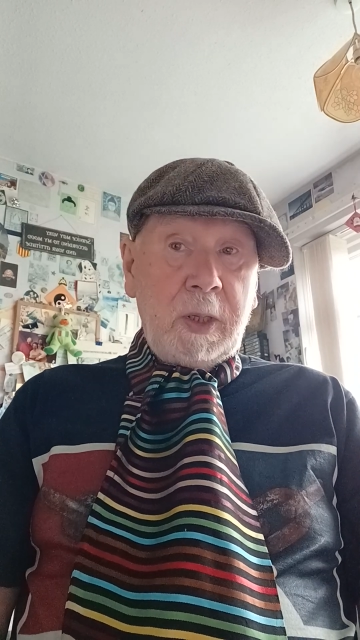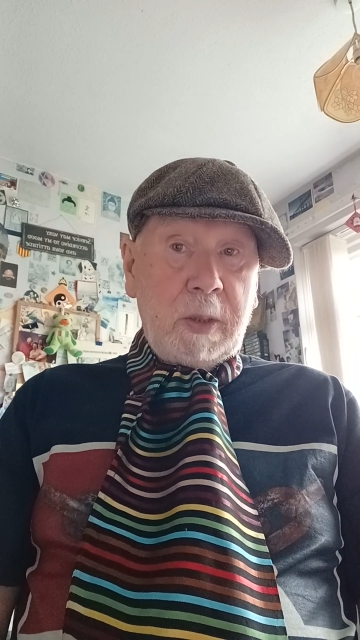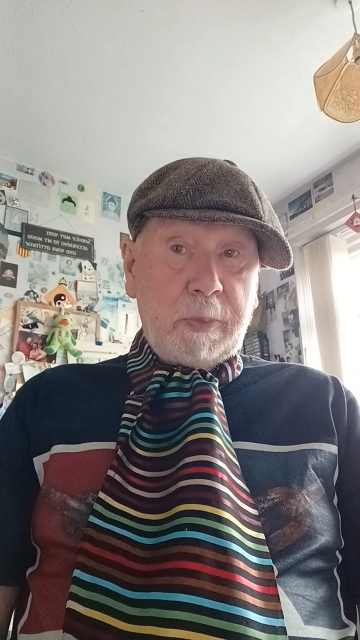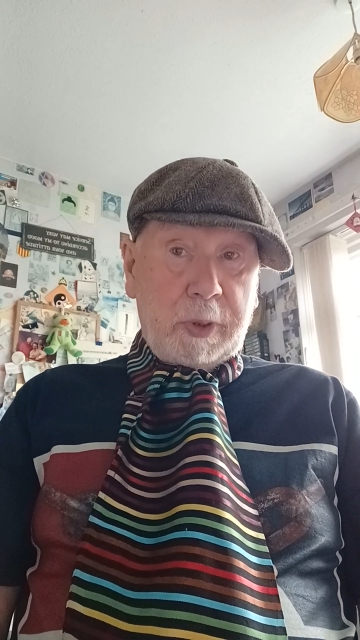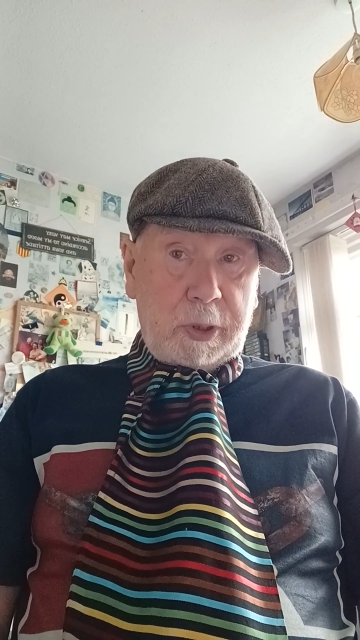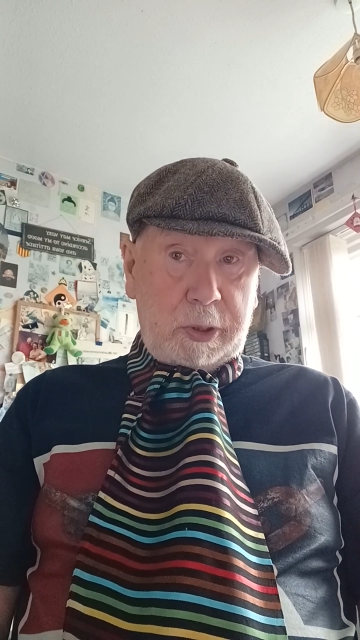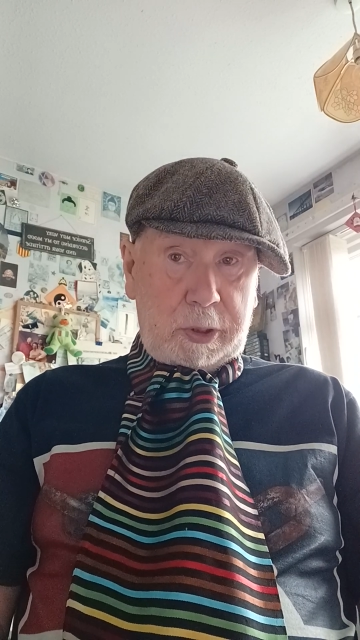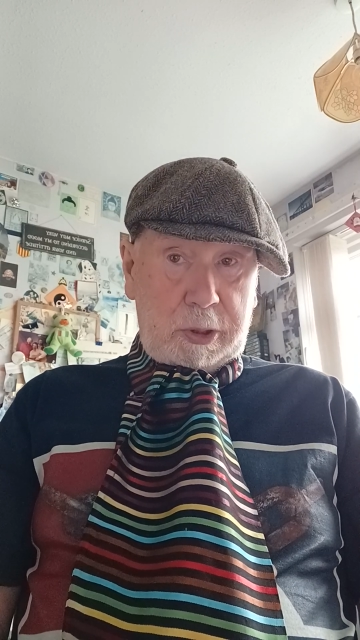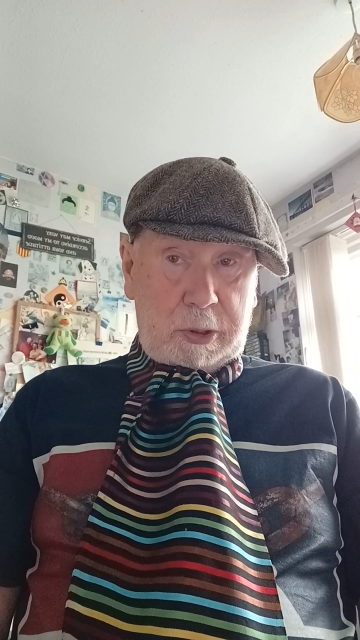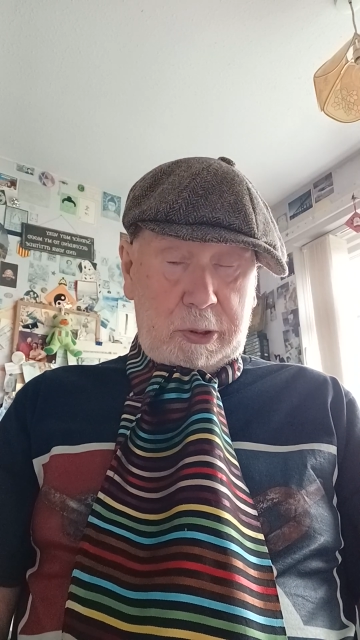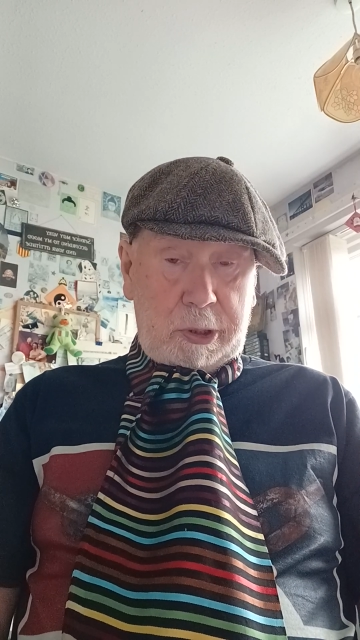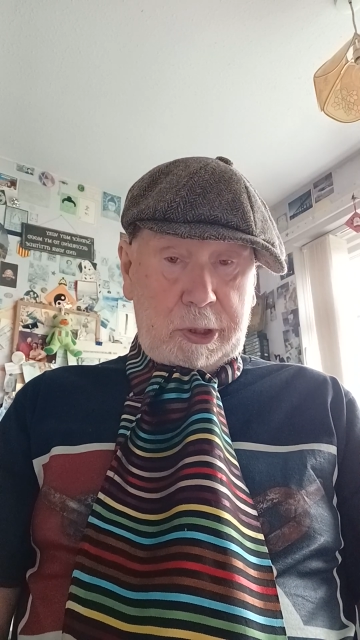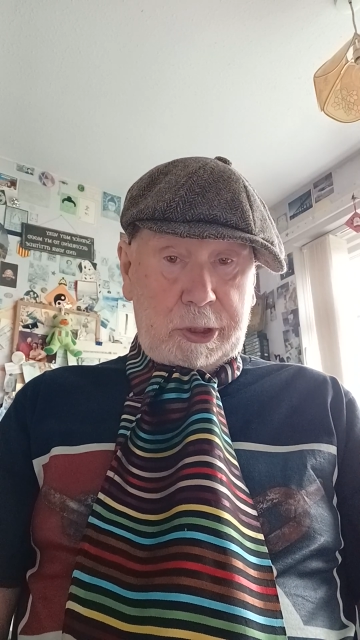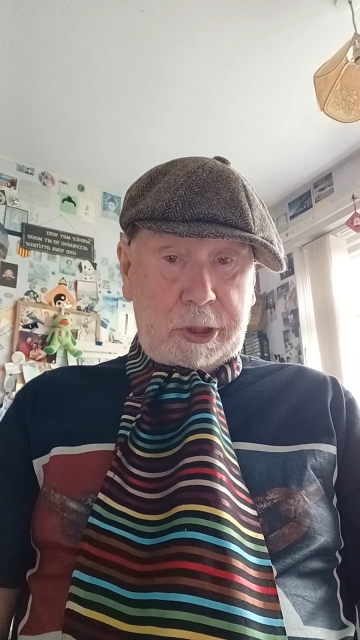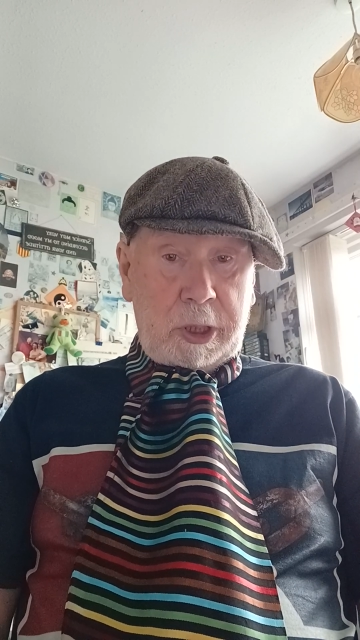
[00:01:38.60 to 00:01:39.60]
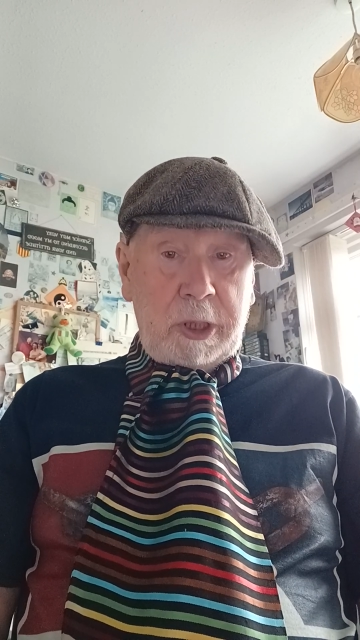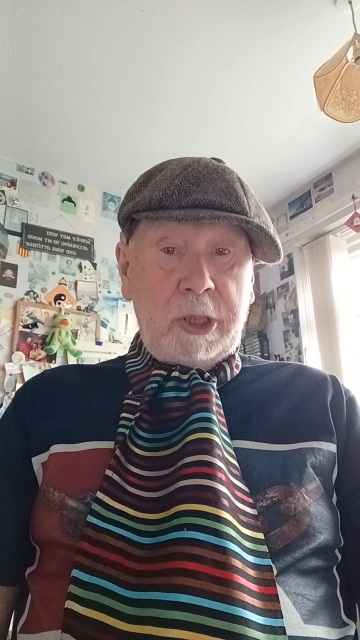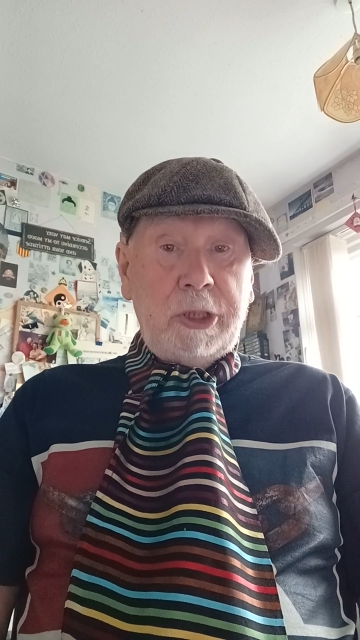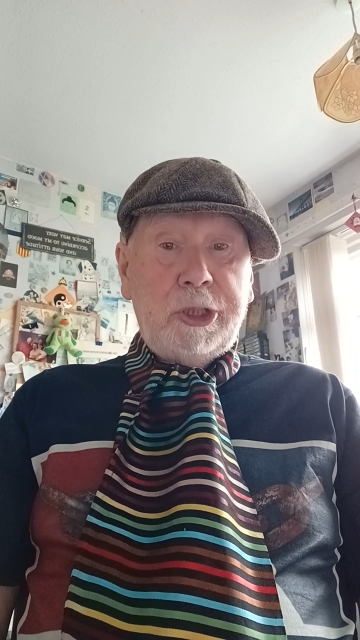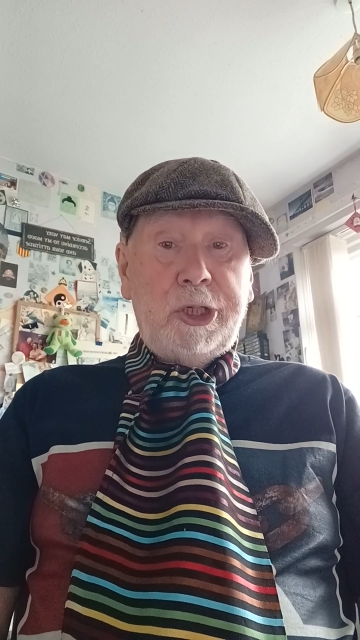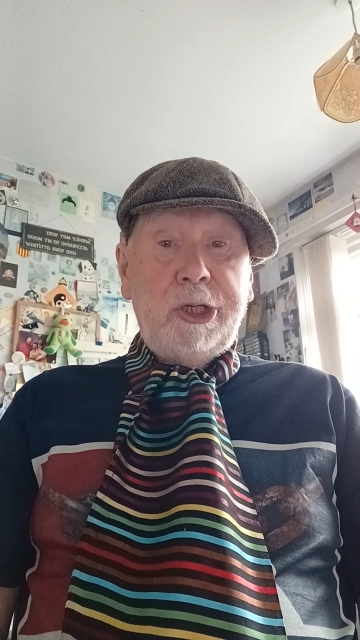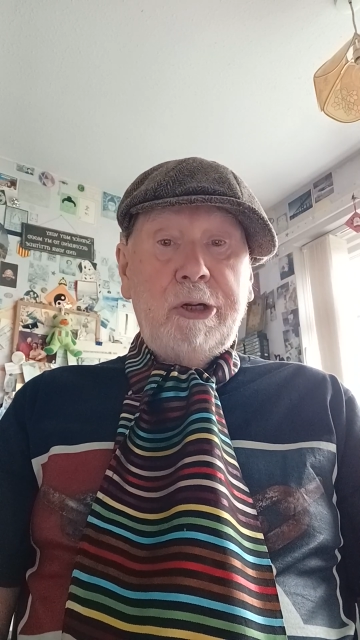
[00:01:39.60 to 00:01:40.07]
but at night
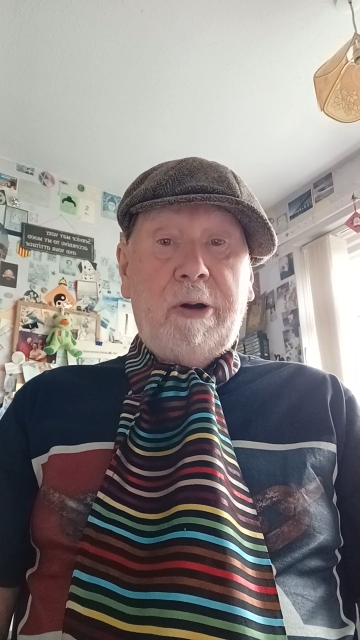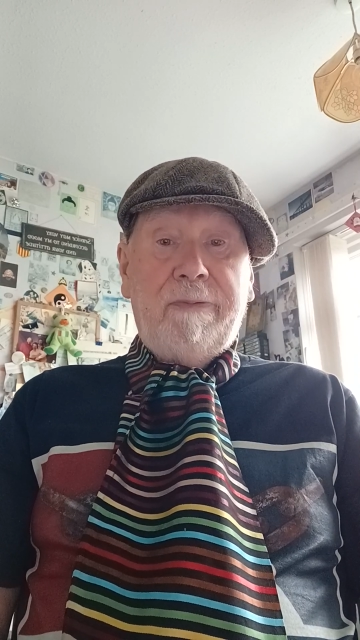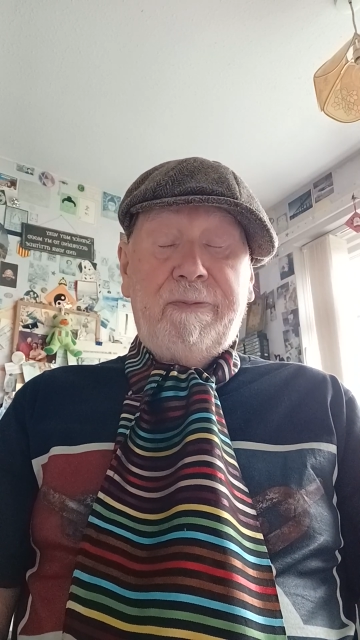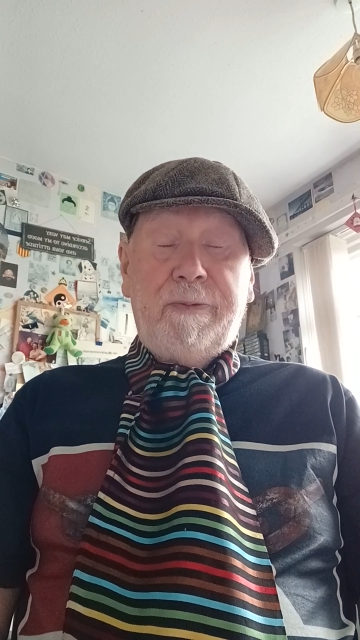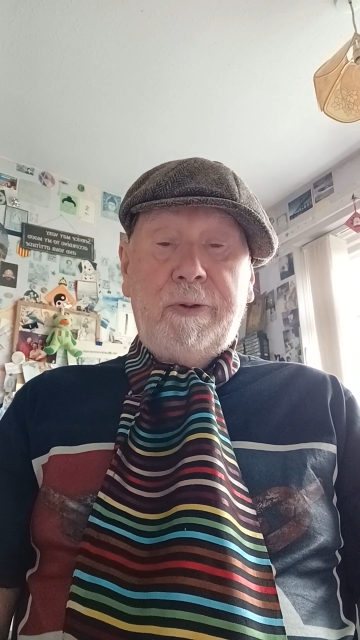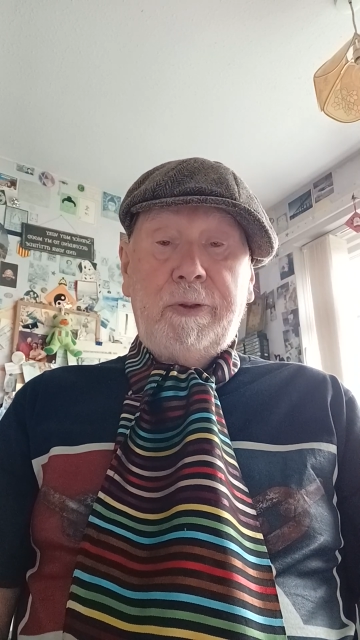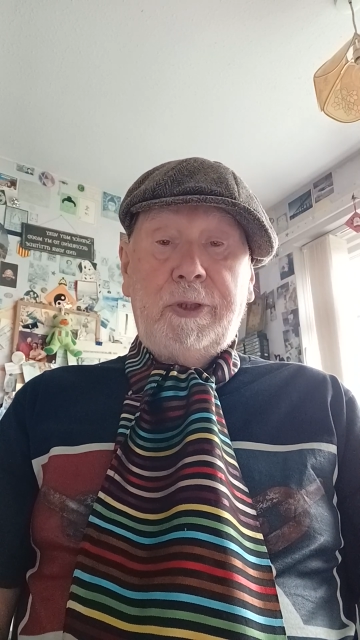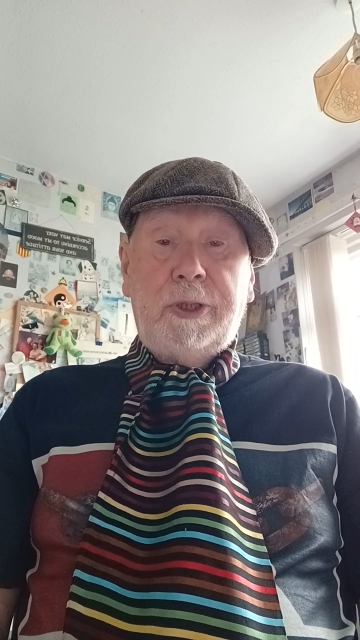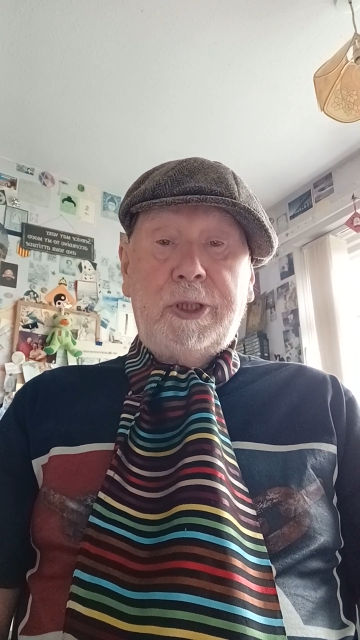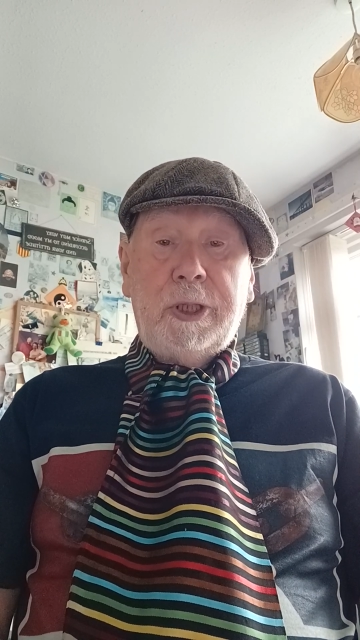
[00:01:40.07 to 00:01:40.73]
she offered,